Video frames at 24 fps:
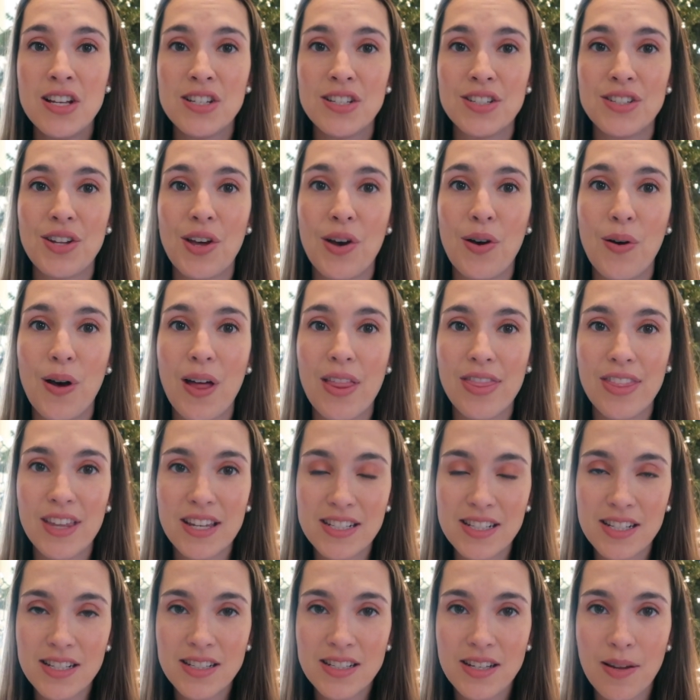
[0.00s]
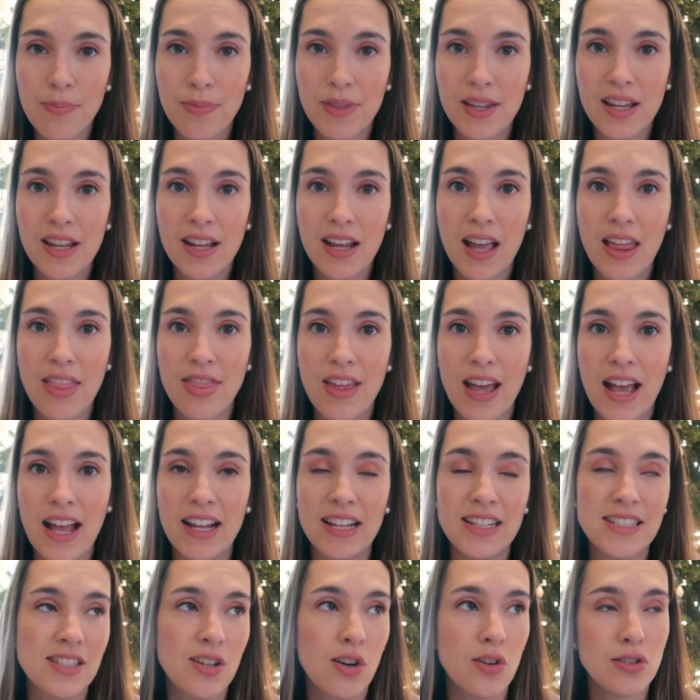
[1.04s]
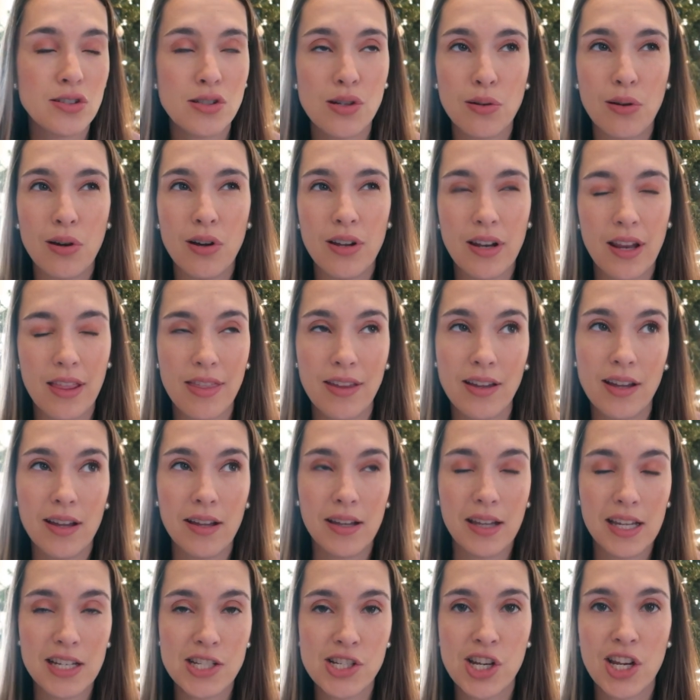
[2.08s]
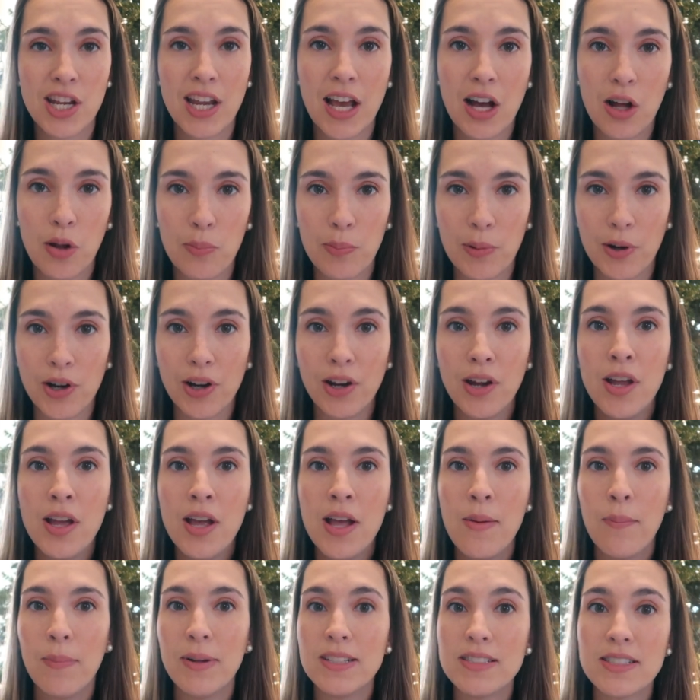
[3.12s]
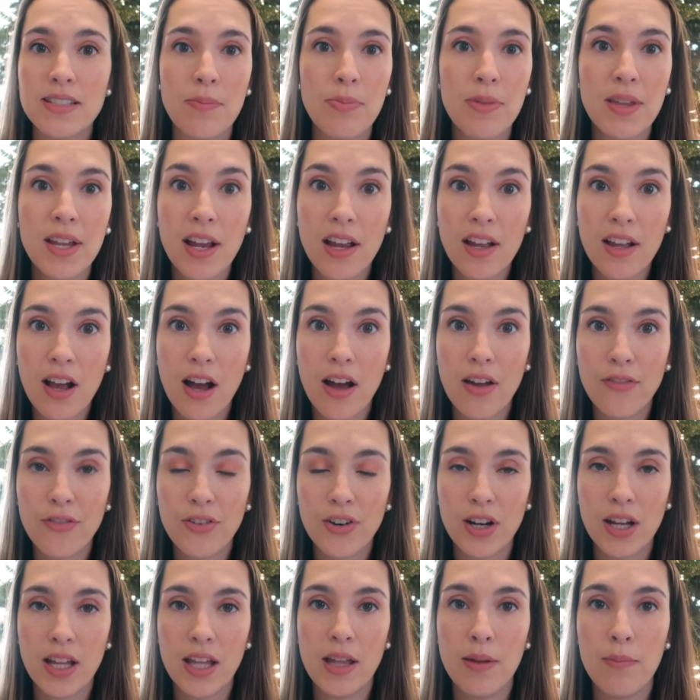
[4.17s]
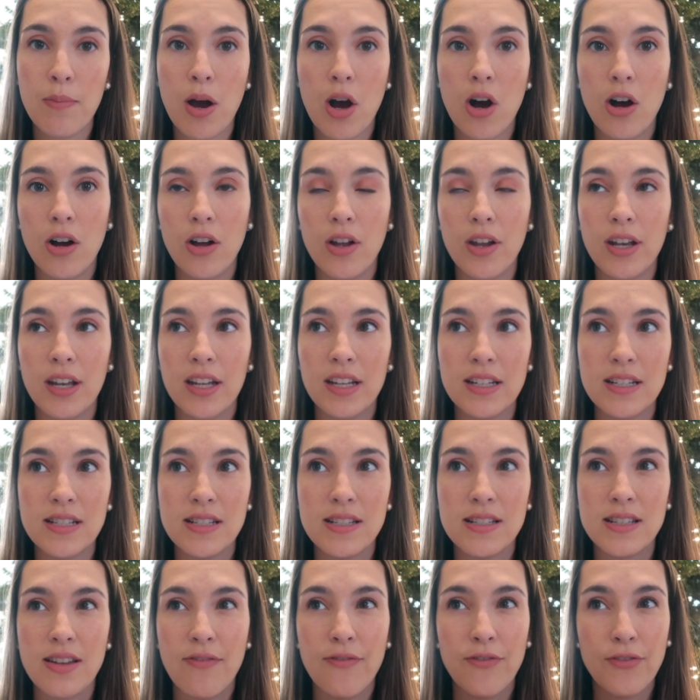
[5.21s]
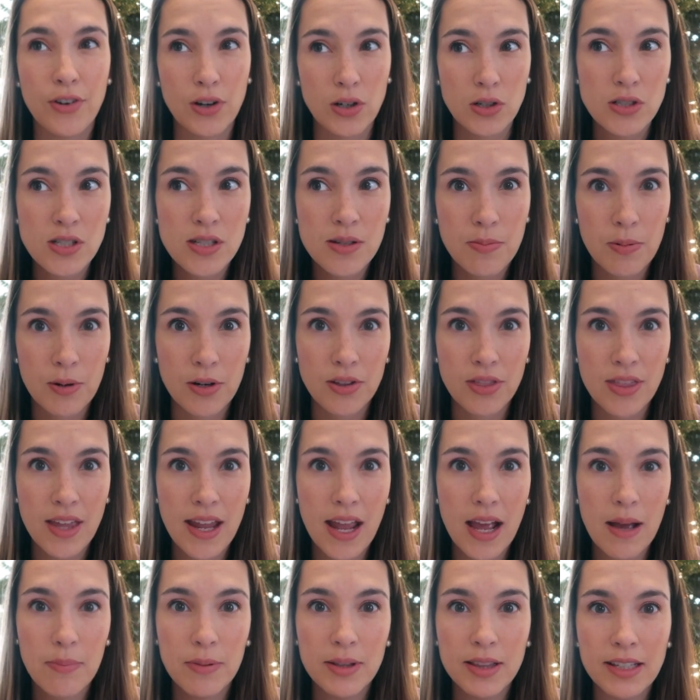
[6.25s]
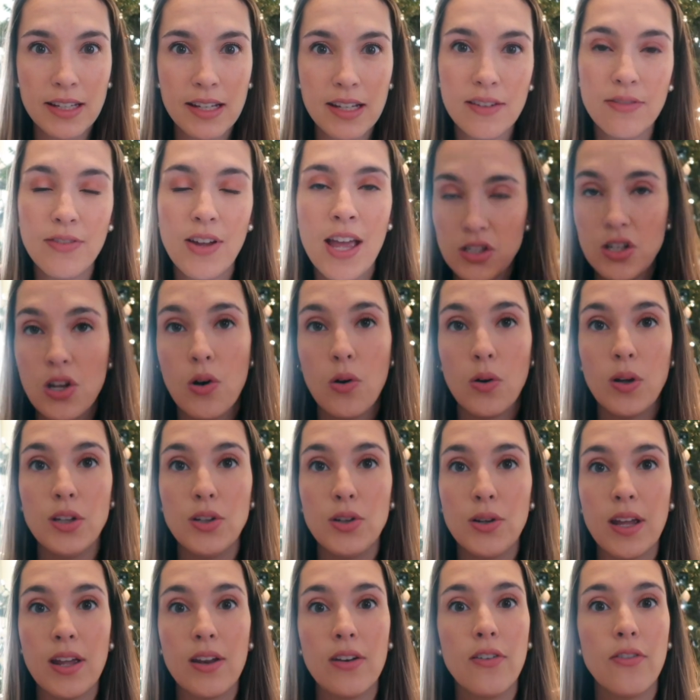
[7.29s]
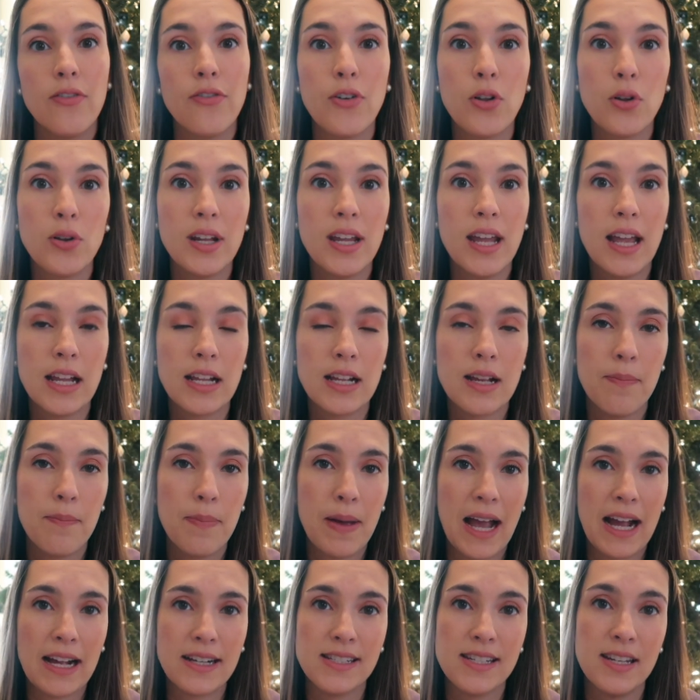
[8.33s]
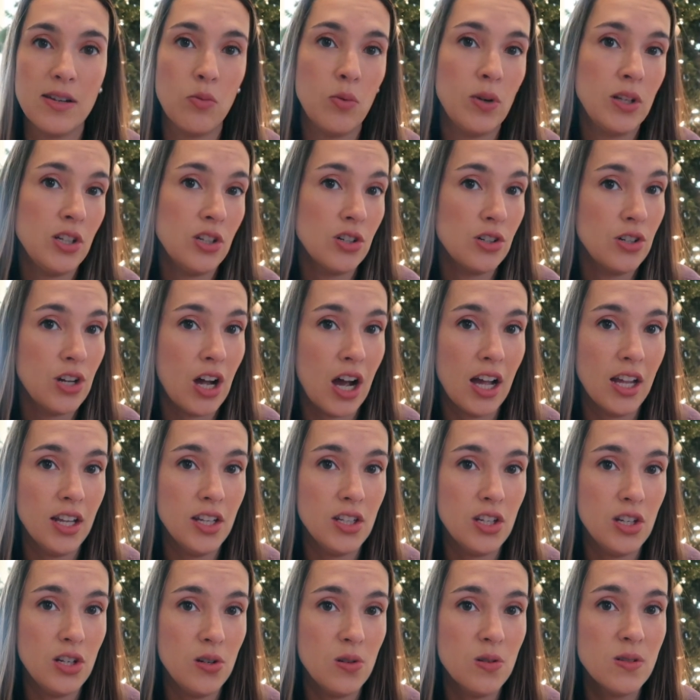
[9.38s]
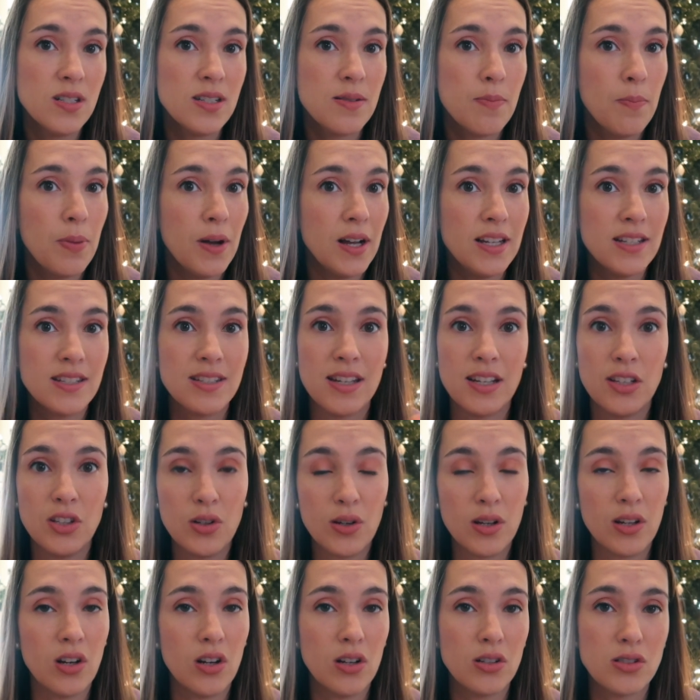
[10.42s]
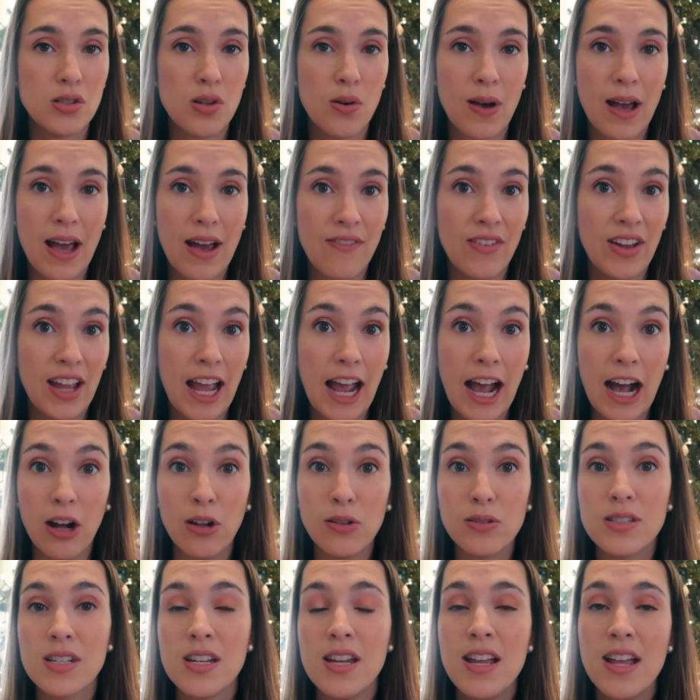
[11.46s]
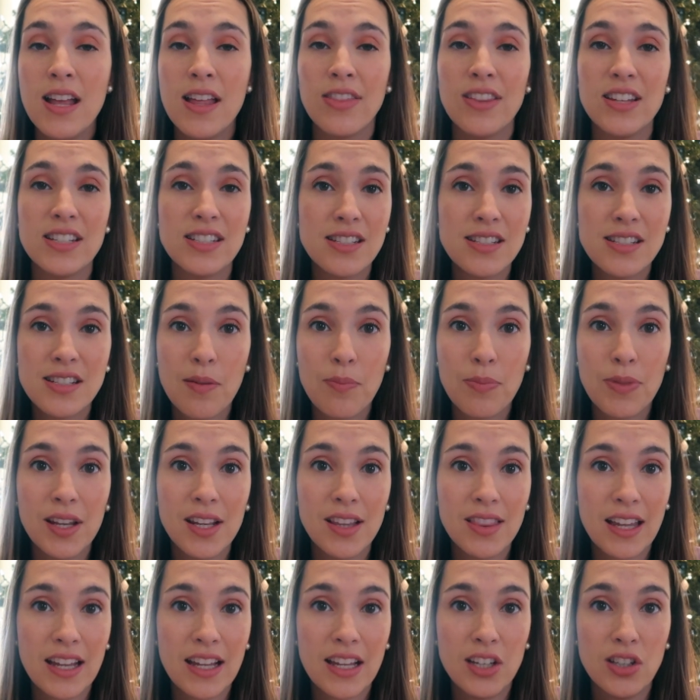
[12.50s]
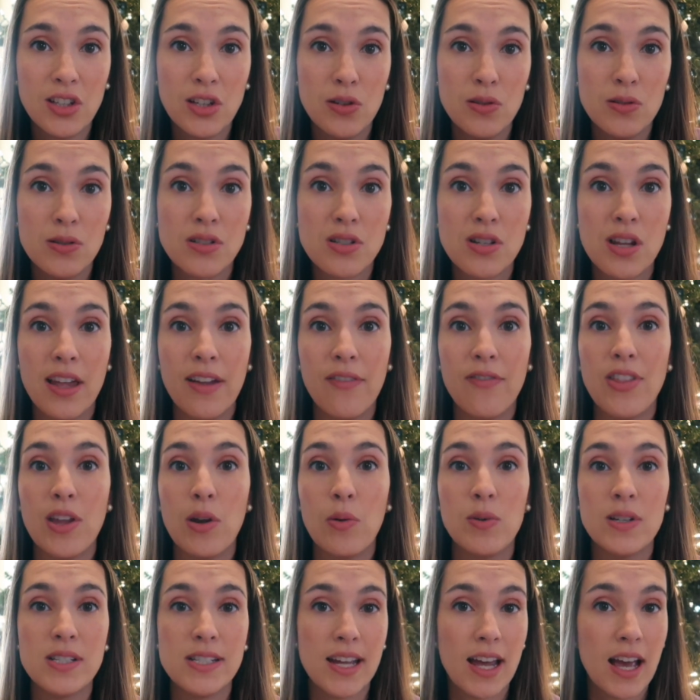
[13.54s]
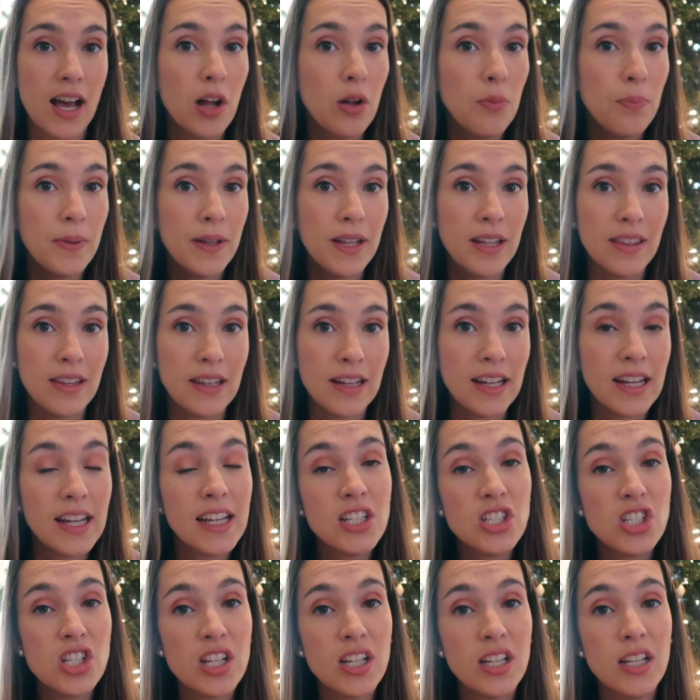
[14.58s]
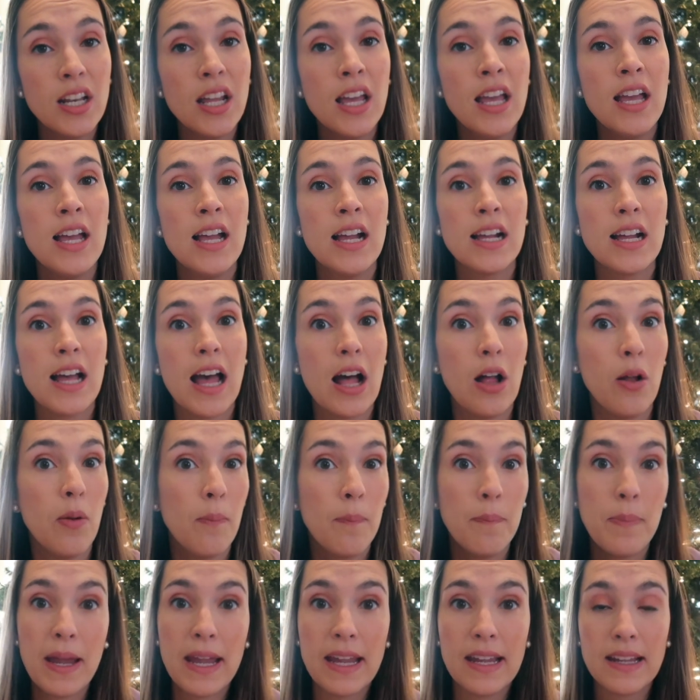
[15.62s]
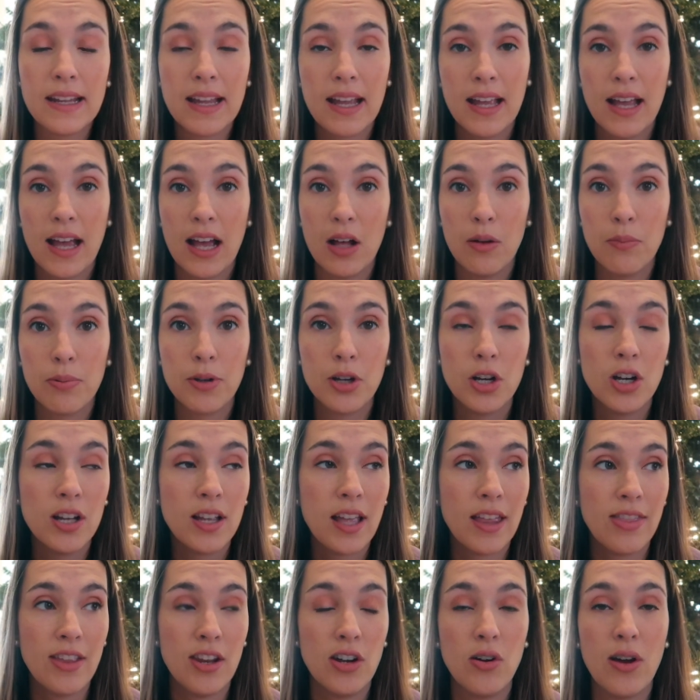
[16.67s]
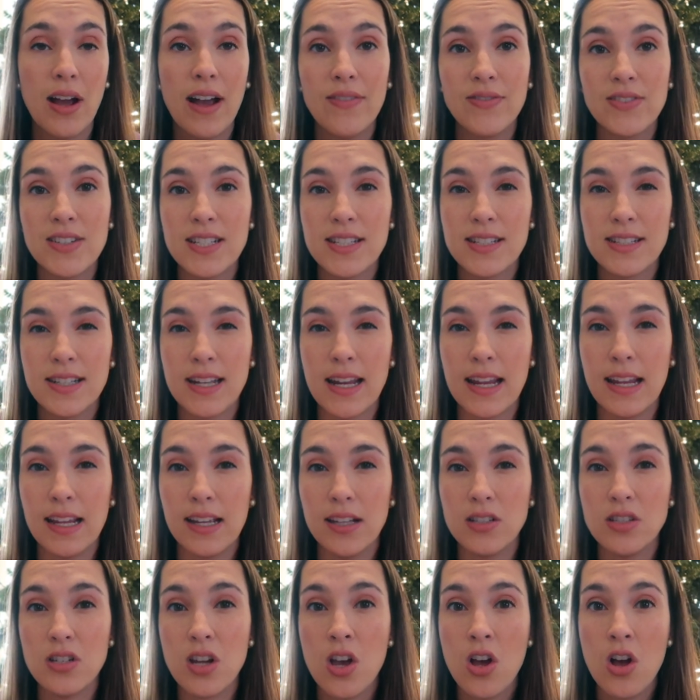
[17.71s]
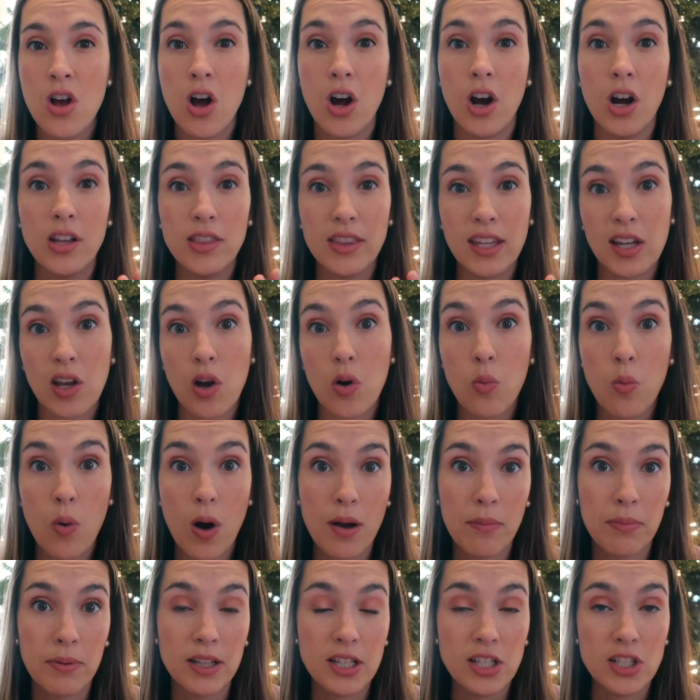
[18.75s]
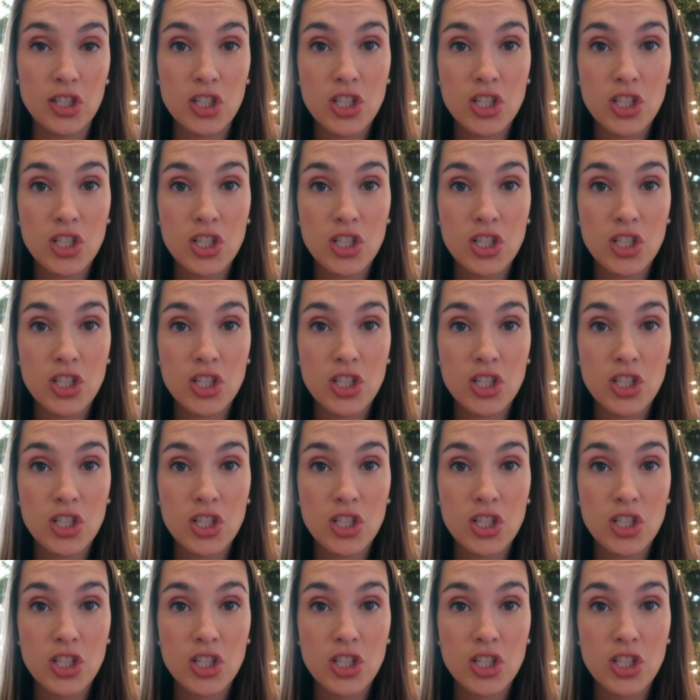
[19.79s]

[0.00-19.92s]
So this is something that is also called, I think, a kitchen helper, but it's something I got for him on his first birthday, I believe. So you can fold it and compact it when you're not in use, but you can also have it out. This is something they can use if they want to help in the kitchen, help bake, help cook, and they don't have to stand on like a wobbly